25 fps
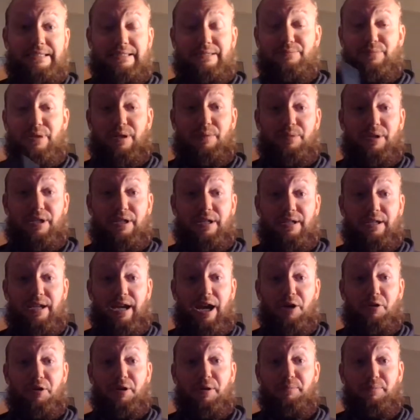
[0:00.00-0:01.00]
maybe
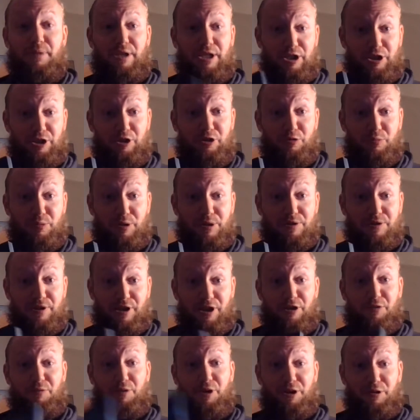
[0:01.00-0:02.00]
outcompete humans. I
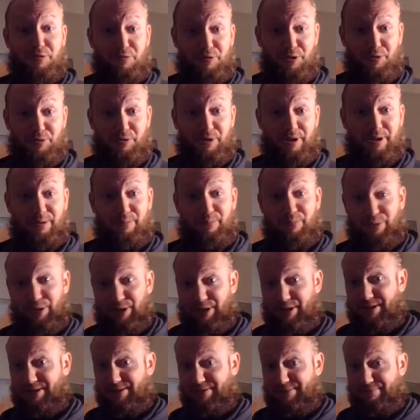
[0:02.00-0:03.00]
don't want to ruin it,
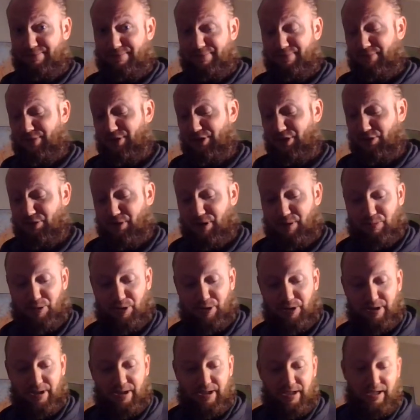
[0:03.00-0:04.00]
but it's a great
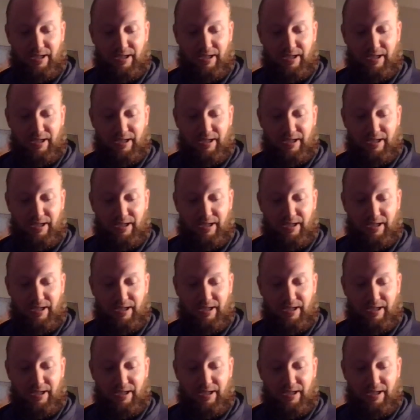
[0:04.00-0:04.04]
book.